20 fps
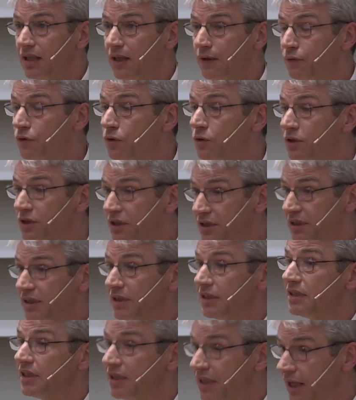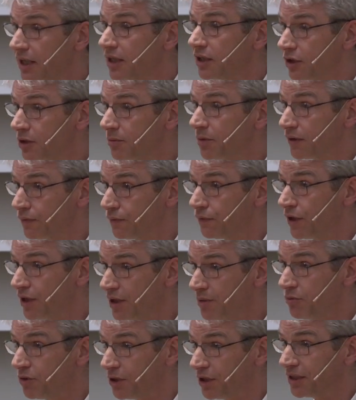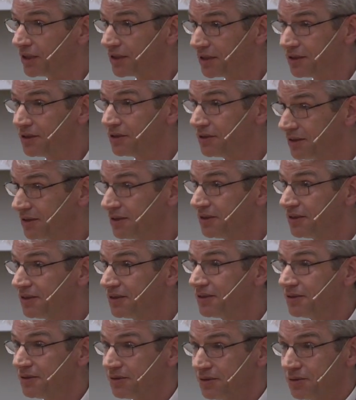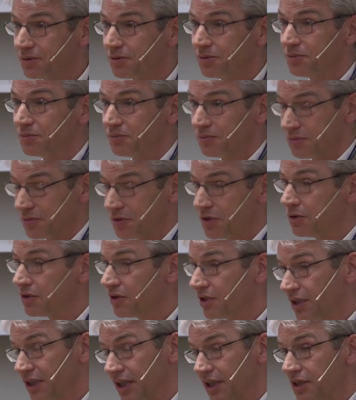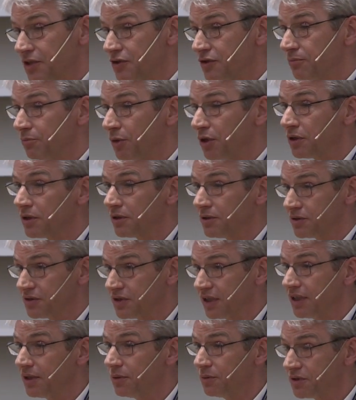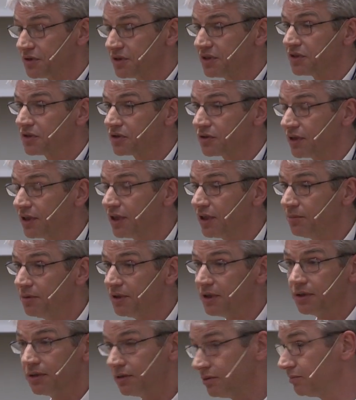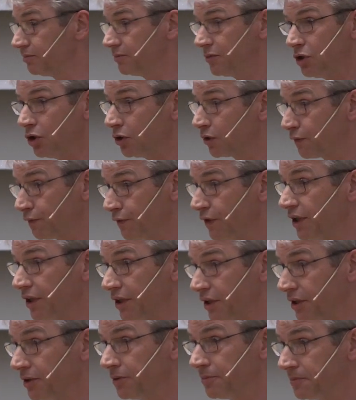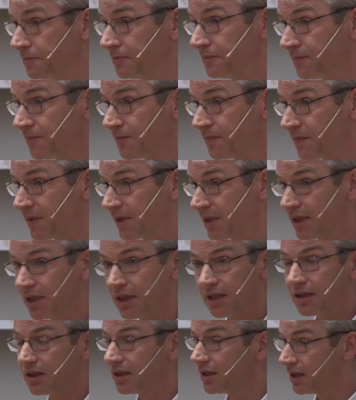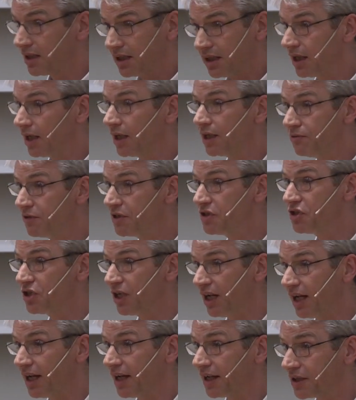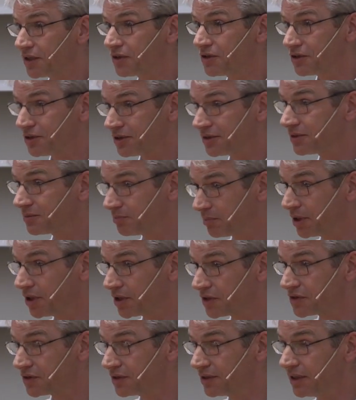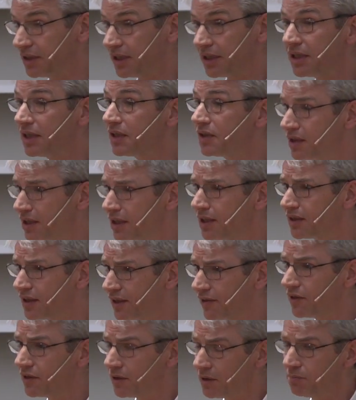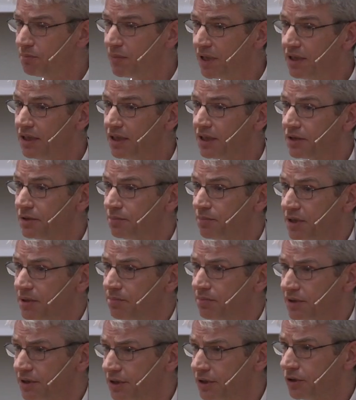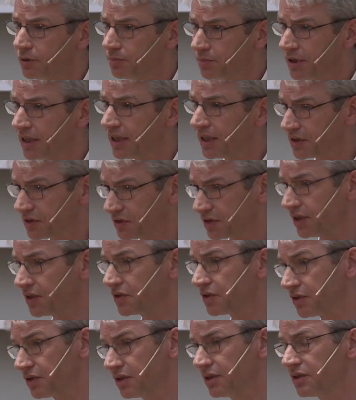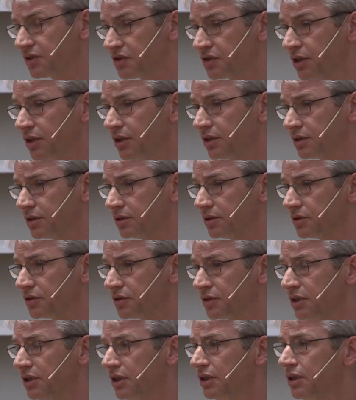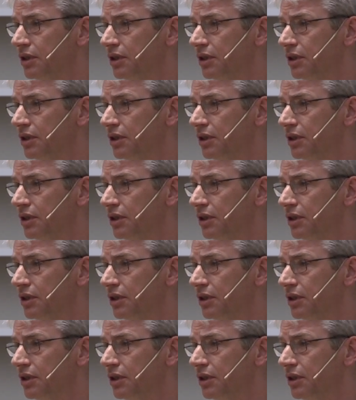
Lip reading: if you look at it in an economic framework, the kinds of models I was describing look fine. I reject, personally, and I think there are many other people in open access circles